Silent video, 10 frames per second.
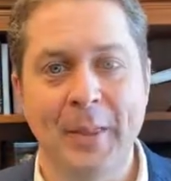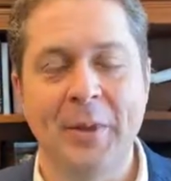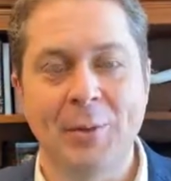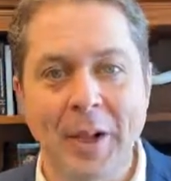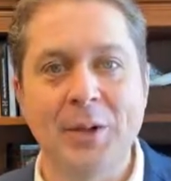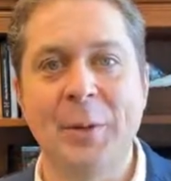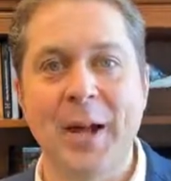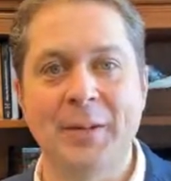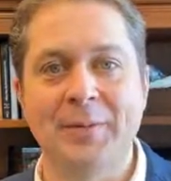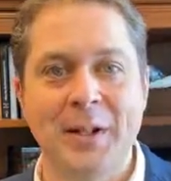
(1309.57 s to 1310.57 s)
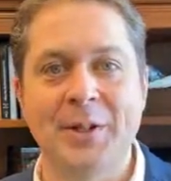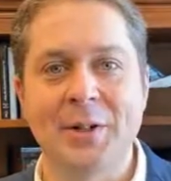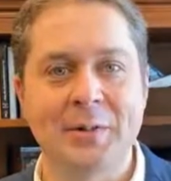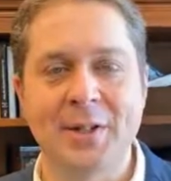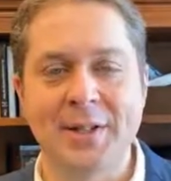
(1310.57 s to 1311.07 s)
The retroactive
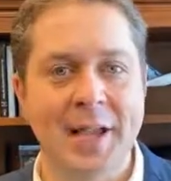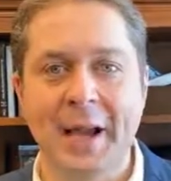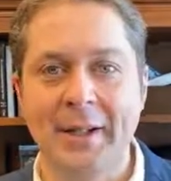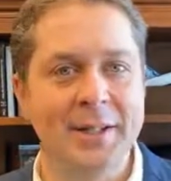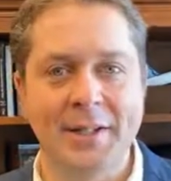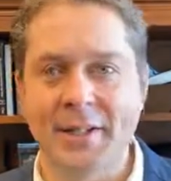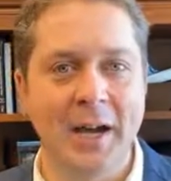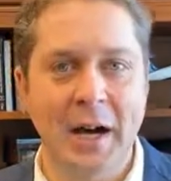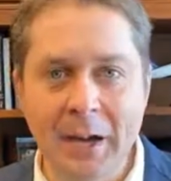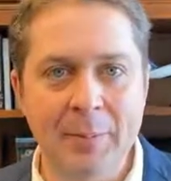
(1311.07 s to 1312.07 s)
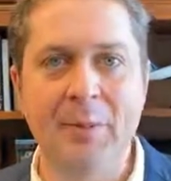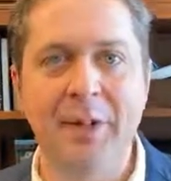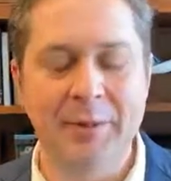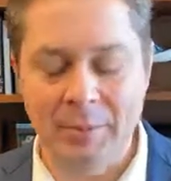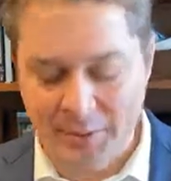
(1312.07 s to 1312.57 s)
nature of this act is
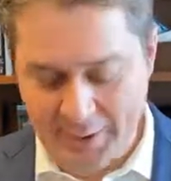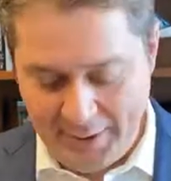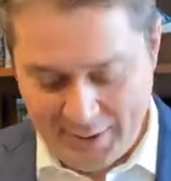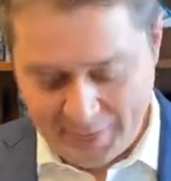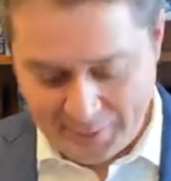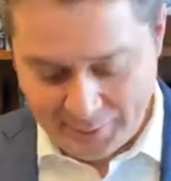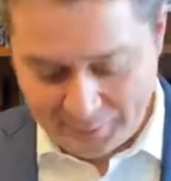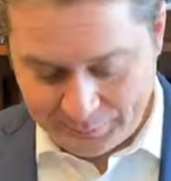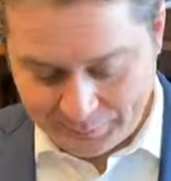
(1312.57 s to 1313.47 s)
unbelievable, ladies and gentlemen.